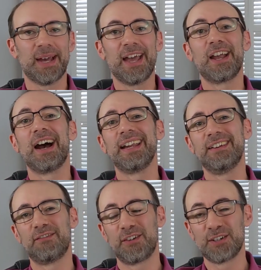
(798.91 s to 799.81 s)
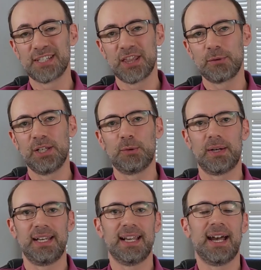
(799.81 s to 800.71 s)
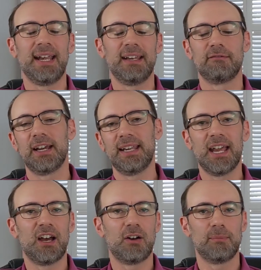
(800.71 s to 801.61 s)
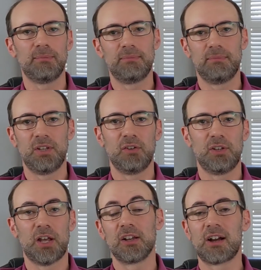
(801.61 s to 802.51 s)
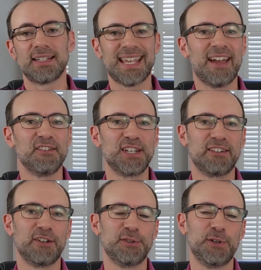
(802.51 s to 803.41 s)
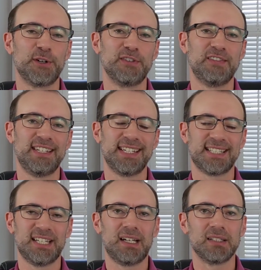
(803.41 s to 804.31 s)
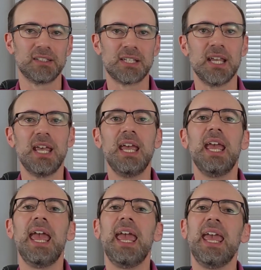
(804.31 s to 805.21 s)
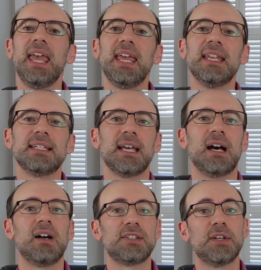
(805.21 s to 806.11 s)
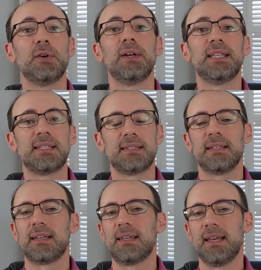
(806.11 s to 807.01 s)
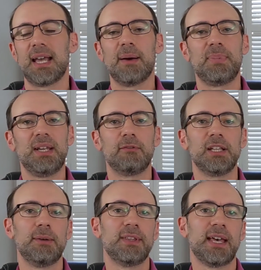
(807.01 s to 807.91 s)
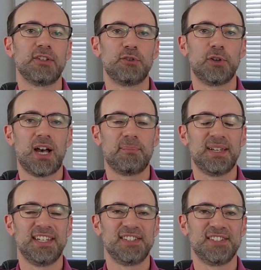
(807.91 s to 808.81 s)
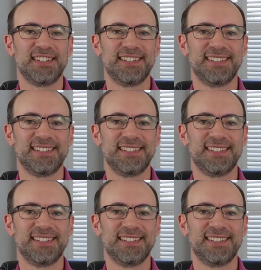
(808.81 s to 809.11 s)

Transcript: I got in first at $329, and right now I'm dollar cost averaging around $256. And also, it's a company really without true competition.